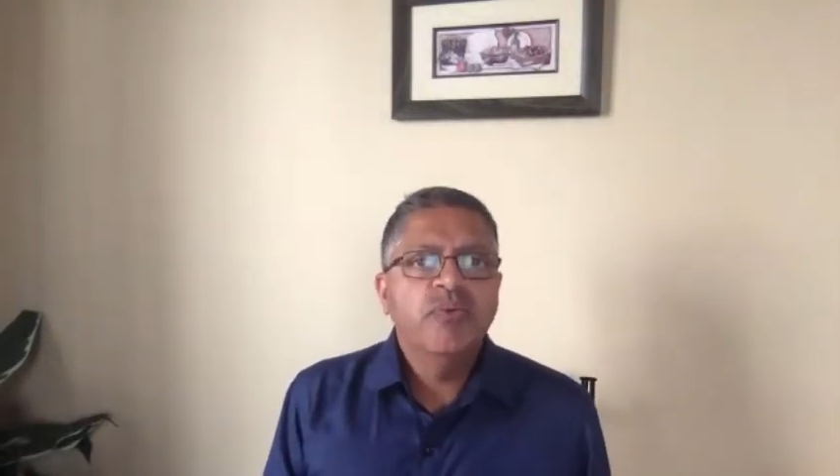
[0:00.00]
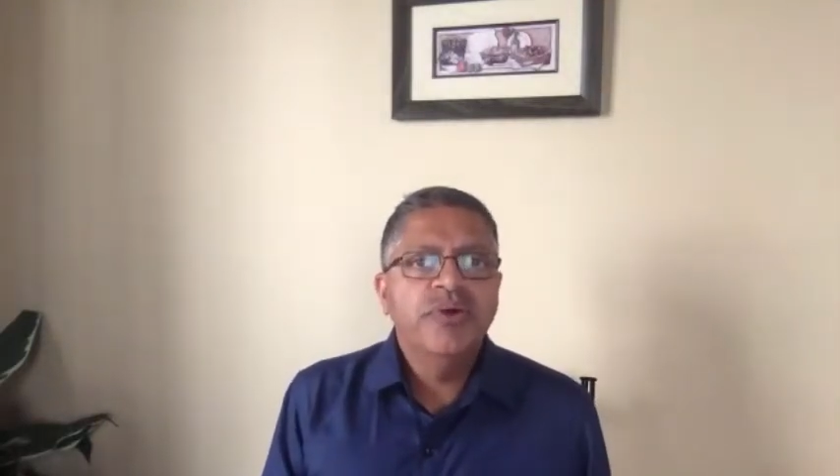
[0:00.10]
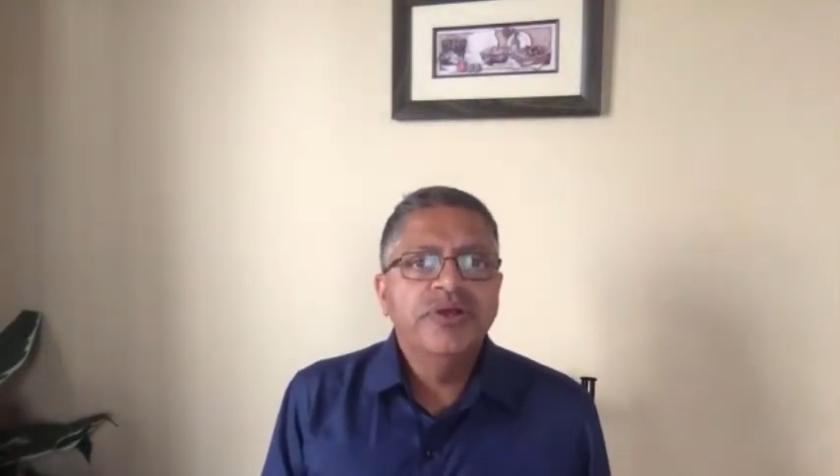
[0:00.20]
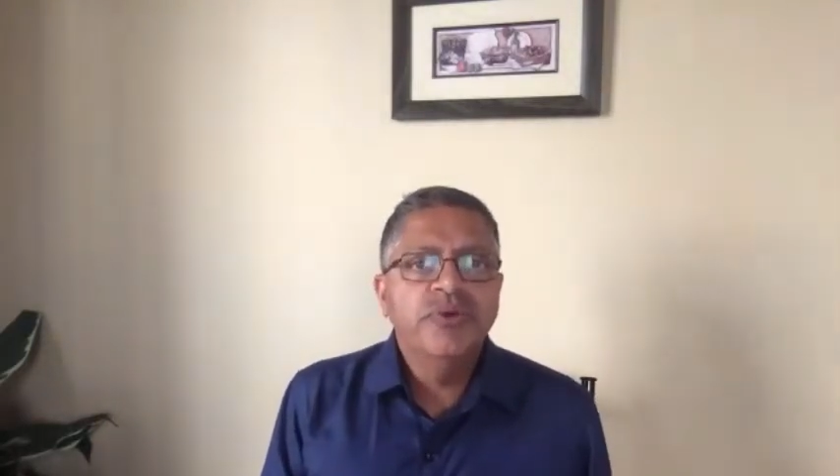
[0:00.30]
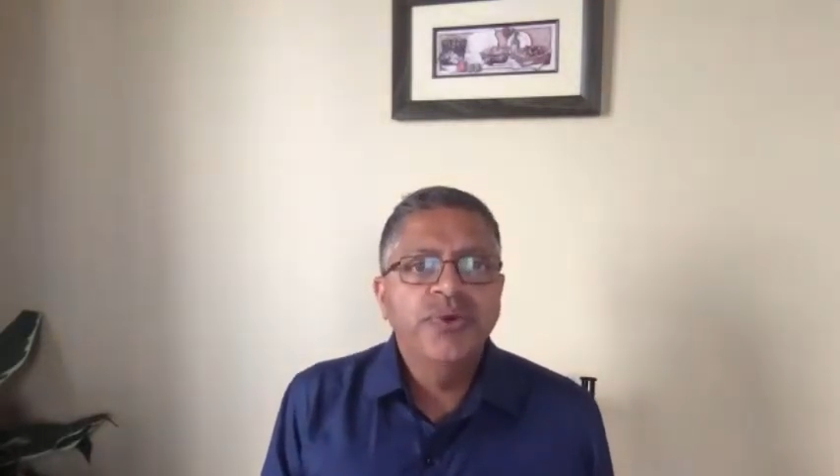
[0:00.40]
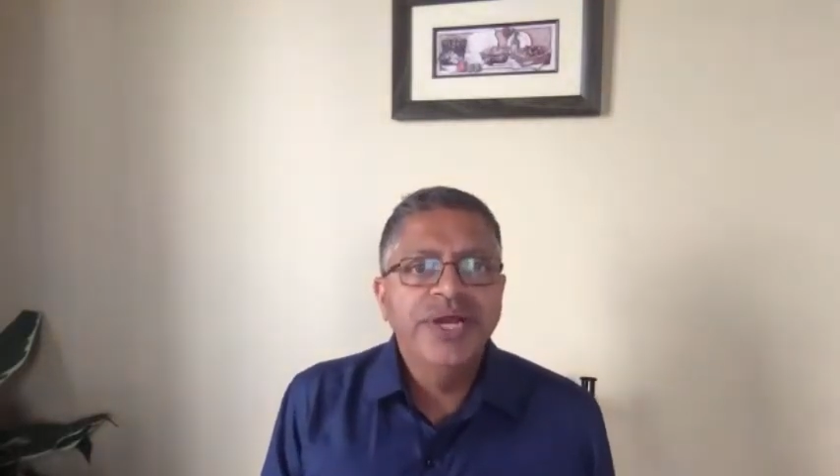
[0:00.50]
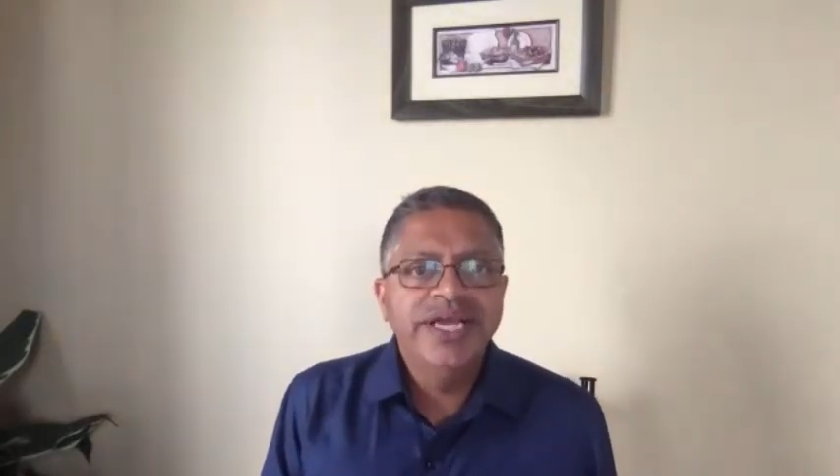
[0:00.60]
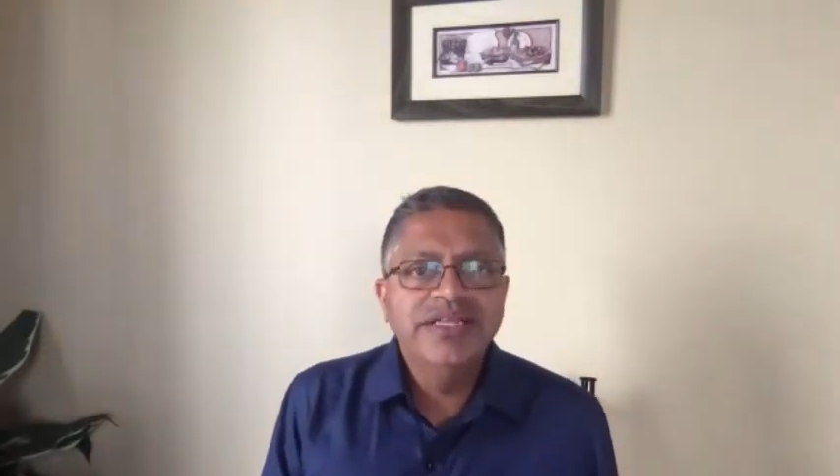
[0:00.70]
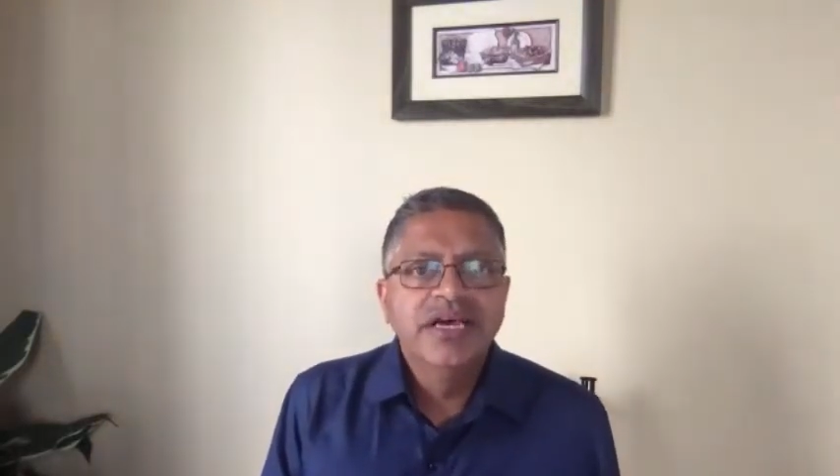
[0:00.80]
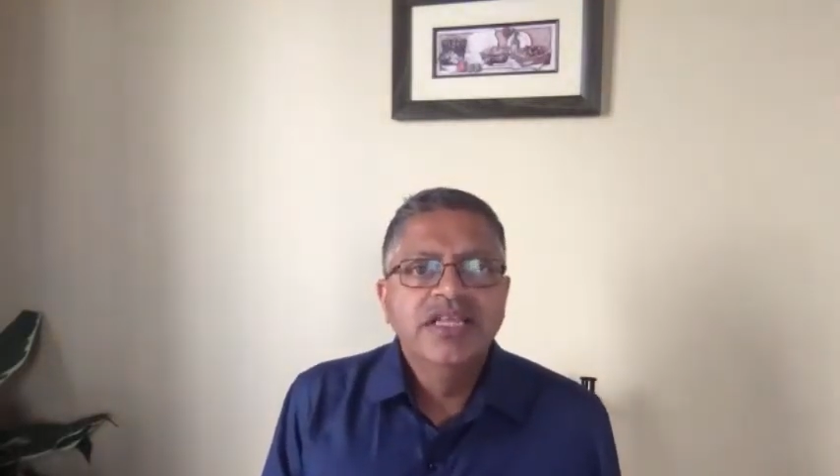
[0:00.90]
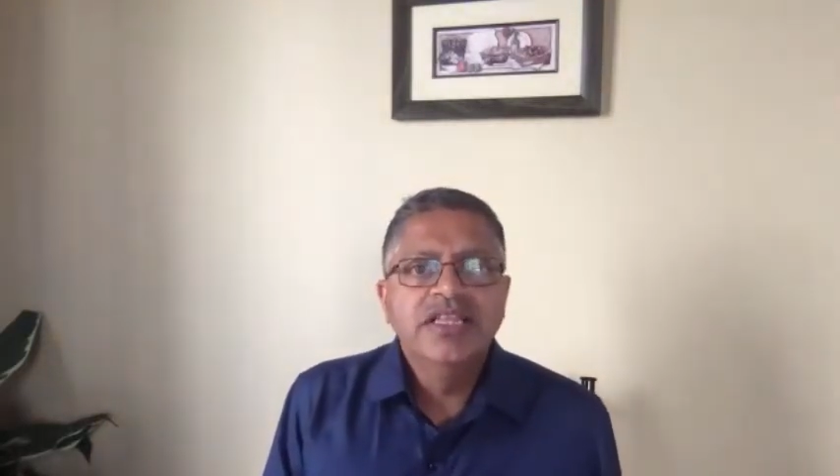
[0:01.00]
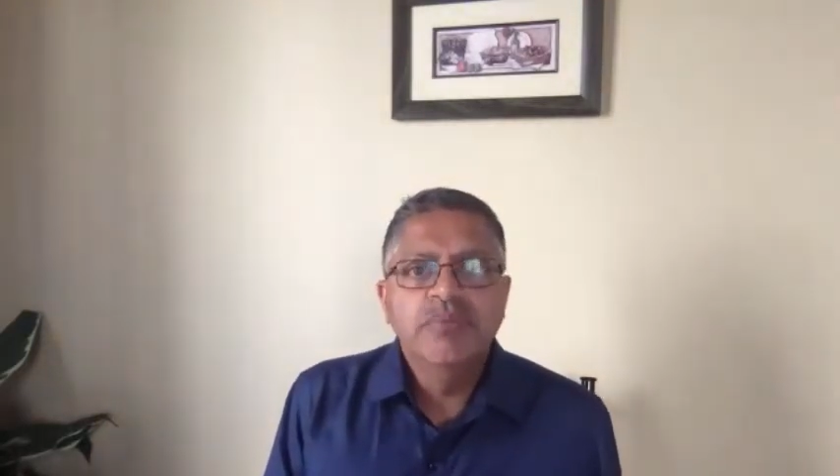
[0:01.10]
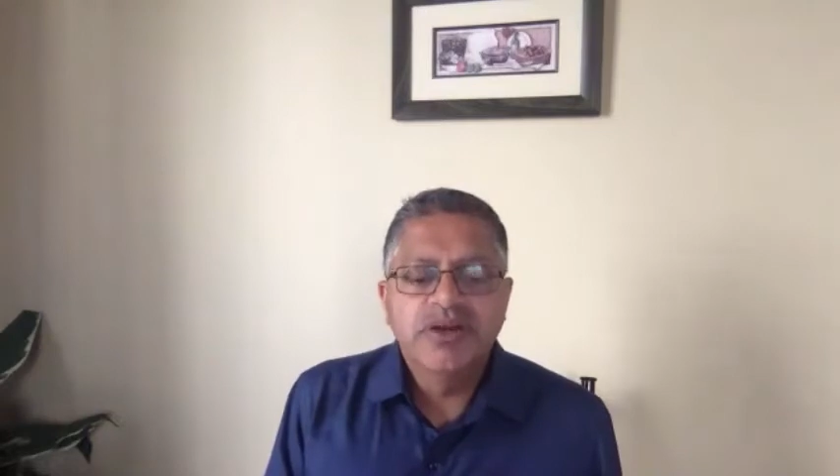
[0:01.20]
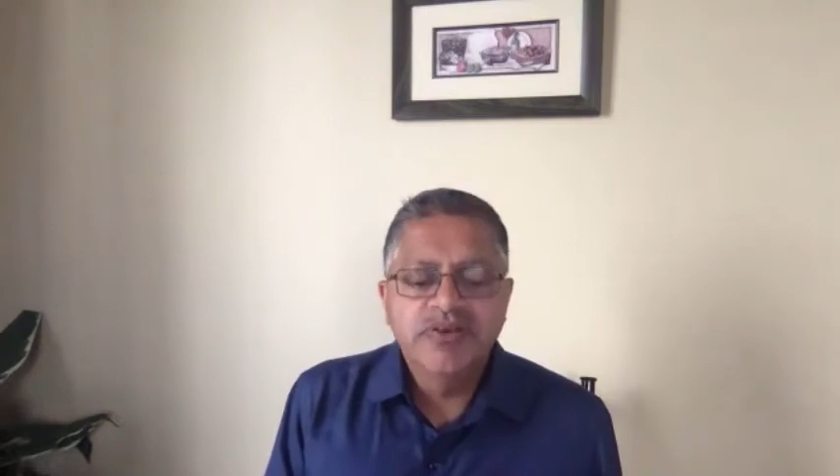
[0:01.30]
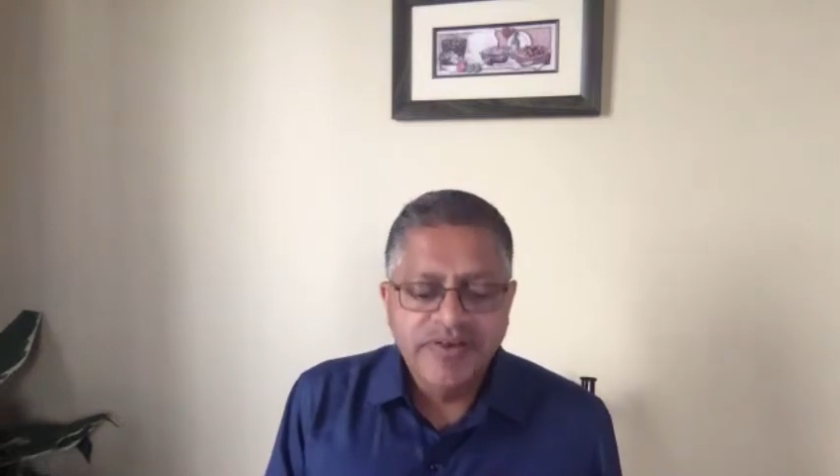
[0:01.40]
when you read the
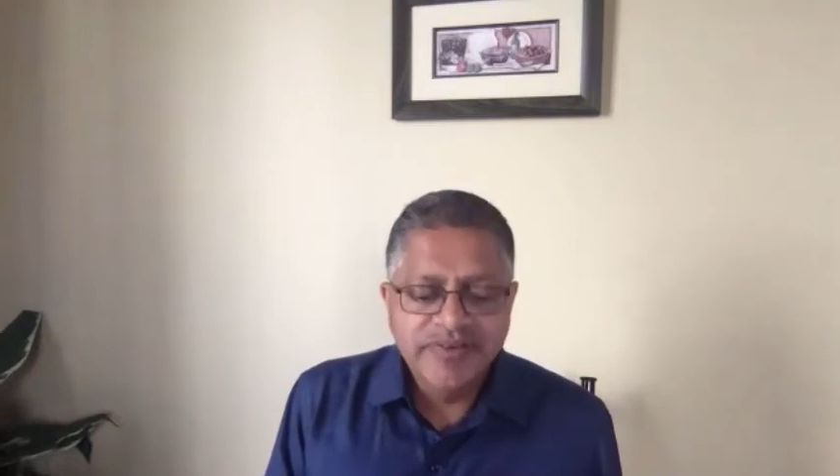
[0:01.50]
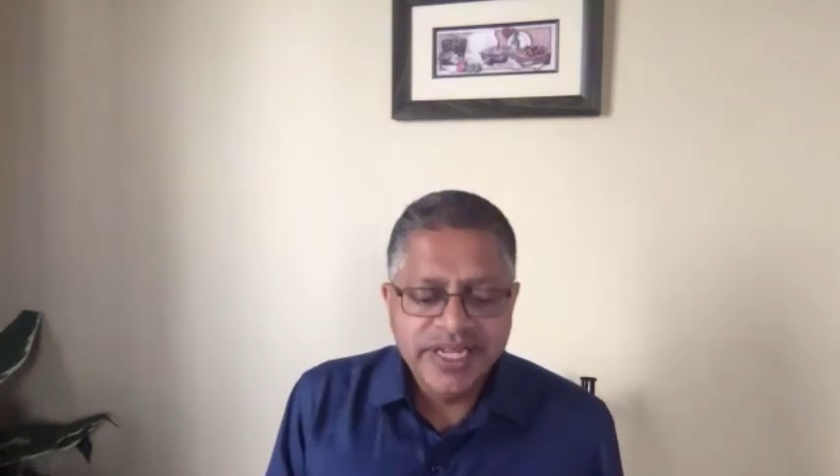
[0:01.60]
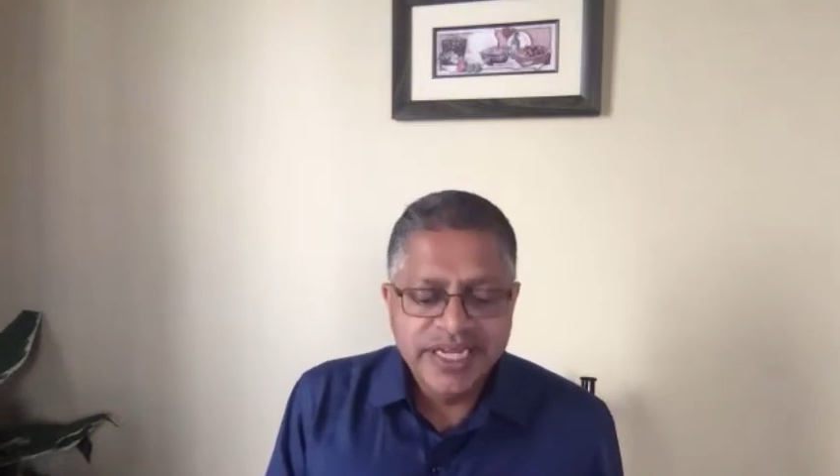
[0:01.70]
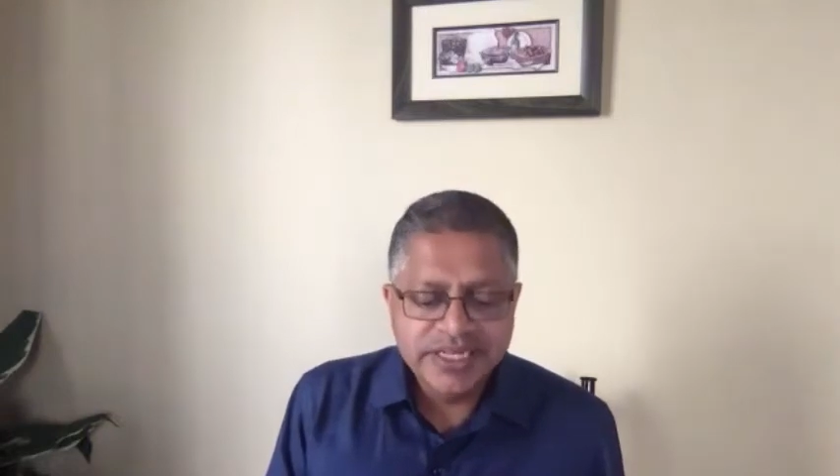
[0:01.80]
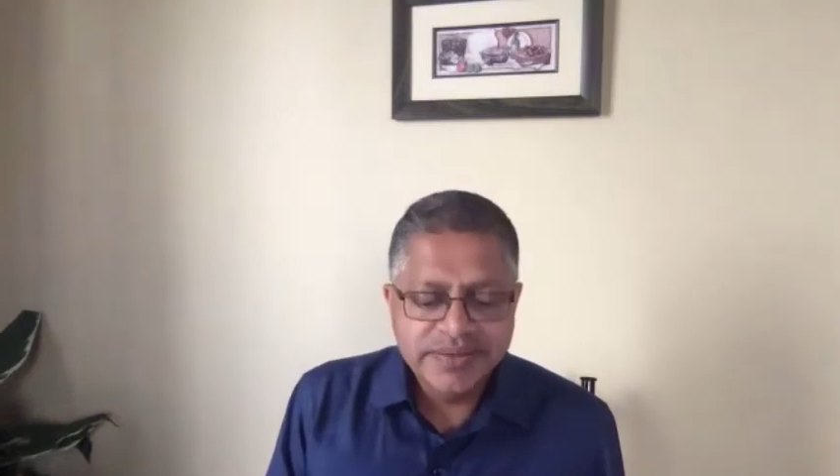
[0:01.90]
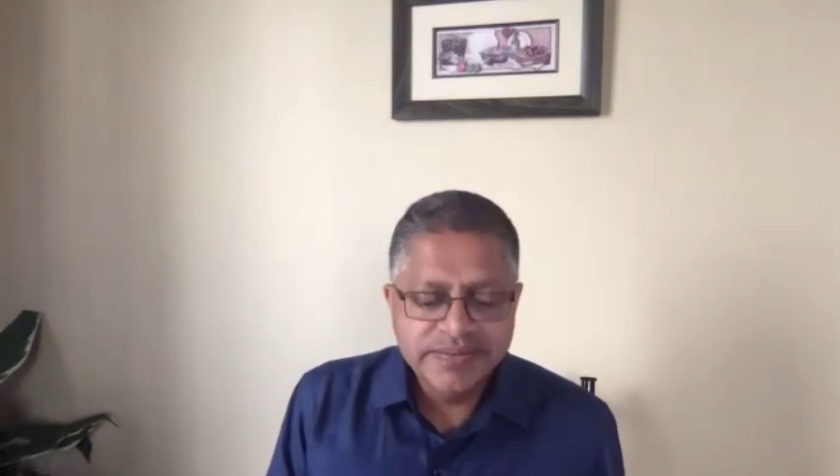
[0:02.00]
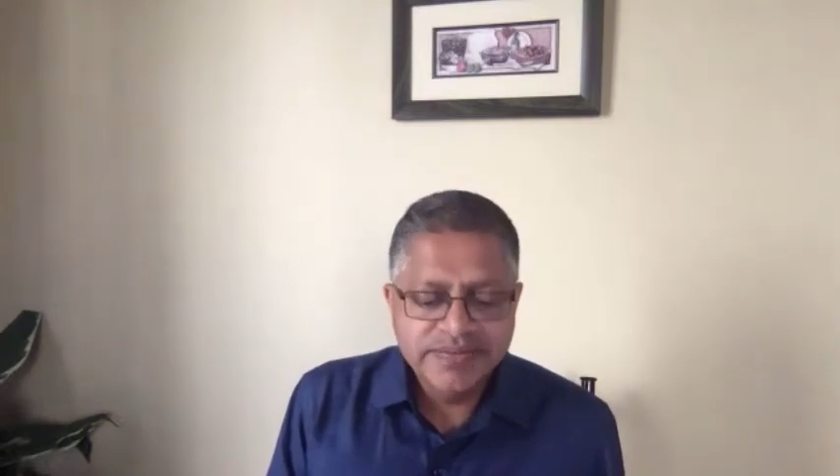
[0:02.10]
Book of Revelation.